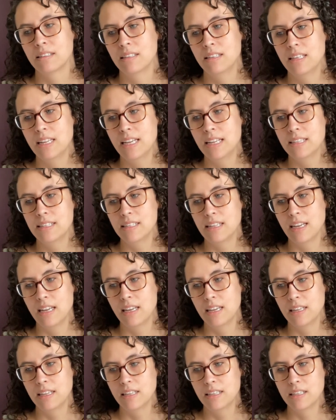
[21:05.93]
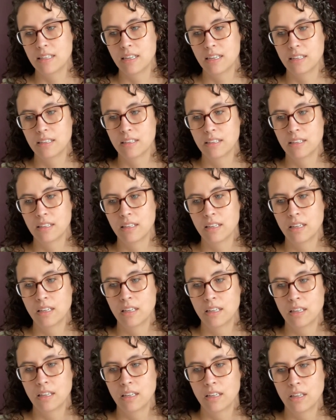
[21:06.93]
knit in
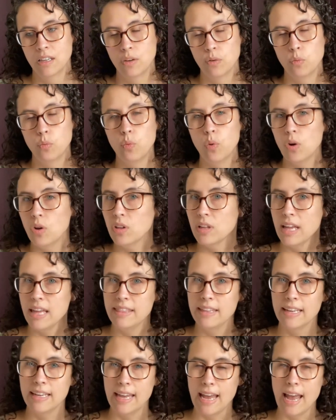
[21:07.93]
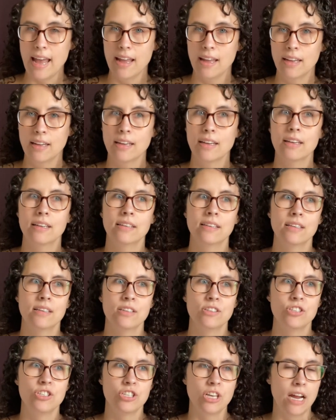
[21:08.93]
Wool and the Gang
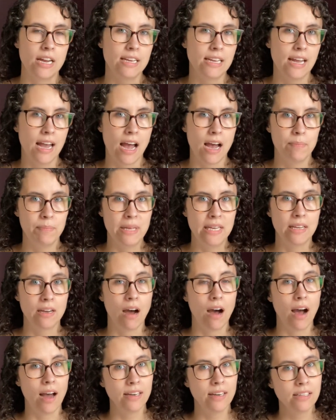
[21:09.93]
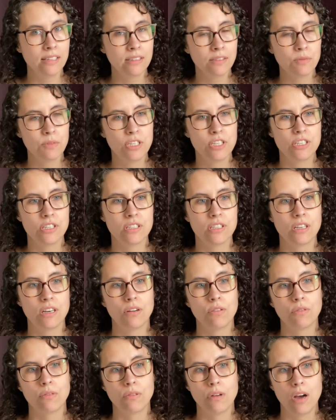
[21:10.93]
Shiny Happy Cotton, which is an
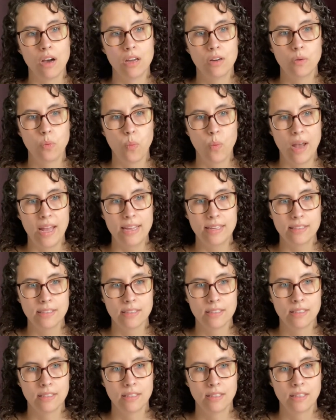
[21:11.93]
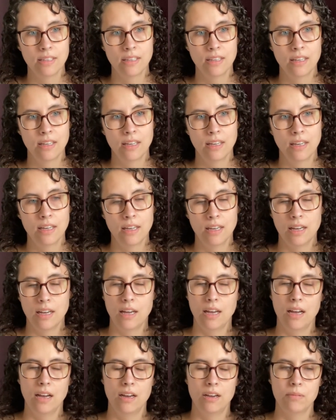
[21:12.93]
Iran weight
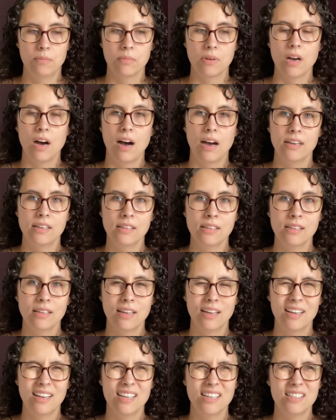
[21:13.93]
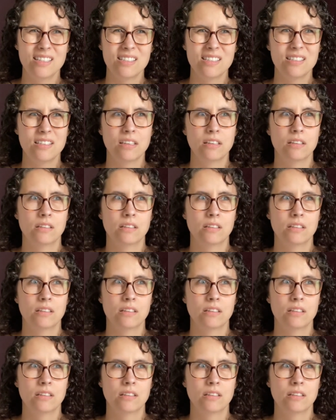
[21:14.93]
cotton, and it's,